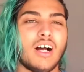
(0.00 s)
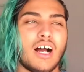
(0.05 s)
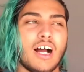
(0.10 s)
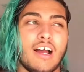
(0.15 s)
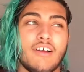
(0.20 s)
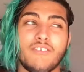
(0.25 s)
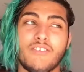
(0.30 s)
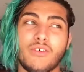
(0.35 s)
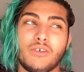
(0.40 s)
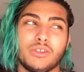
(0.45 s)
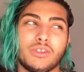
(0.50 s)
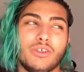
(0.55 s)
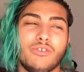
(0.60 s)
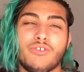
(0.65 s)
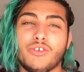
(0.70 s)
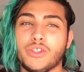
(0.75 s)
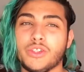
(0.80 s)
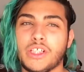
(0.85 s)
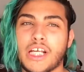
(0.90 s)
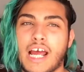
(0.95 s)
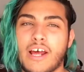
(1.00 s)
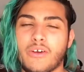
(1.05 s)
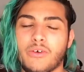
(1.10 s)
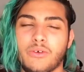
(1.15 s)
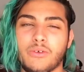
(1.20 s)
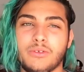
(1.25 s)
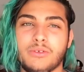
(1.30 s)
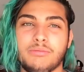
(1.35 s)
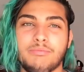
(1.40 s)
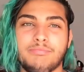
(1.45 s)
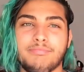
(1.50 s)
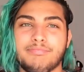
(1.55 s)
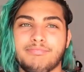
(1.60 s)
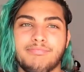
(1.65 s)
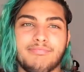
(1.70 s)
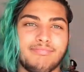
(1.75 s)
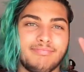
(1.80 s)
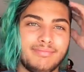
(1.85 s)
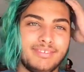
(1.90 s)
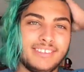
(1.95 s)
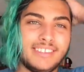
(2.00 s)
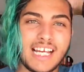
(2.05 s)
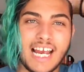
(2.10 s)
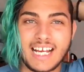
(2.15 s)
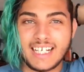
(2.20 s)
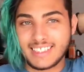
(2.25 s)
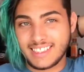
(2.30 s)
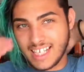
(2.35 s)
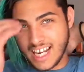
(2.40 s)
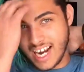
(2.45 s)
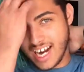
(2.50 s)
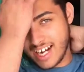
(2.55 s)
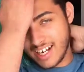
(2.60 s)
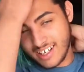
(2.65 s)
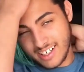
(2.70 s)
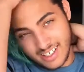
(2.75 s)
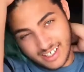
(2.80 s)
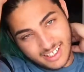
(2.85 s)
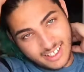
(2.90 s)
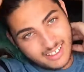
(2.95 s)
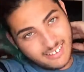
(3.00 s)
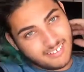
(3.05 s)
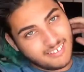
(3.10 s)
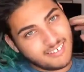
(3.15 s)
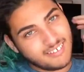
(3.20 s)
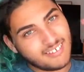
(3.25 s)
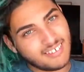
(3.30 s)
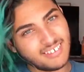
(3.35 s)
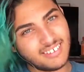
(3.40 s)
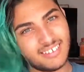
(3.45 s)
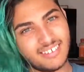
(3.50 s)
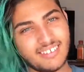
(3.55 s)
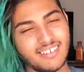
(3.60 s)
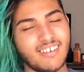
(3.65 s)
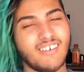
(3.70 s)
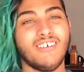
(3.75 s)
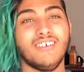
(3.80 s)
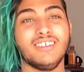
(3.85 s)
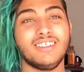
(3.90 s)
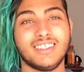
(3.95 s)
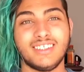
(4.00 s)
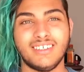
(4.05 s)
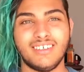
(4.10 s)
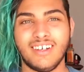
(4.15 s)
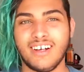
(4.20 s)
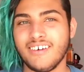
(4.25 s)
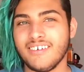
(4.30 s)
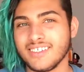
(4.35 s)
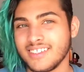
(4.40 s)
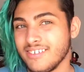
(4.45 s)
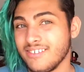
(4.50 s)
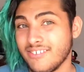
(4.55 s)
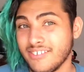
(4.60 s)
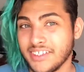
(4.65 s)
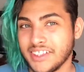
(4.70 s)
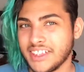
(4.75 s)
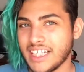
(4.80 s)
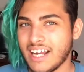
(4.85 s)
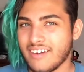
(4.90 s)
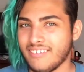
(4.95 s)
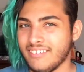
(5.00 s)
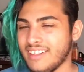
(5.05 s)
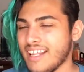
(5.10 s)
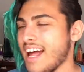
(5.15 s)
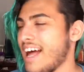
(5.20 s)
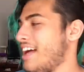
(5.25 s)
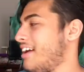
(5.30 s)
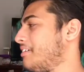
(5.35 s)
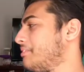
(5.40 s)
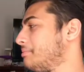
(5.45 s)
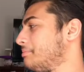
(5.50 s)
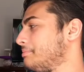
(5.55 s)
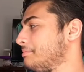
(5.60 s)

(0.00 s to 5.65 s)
I've also foreshadowed Jack's hair also. I also foreshadowed that.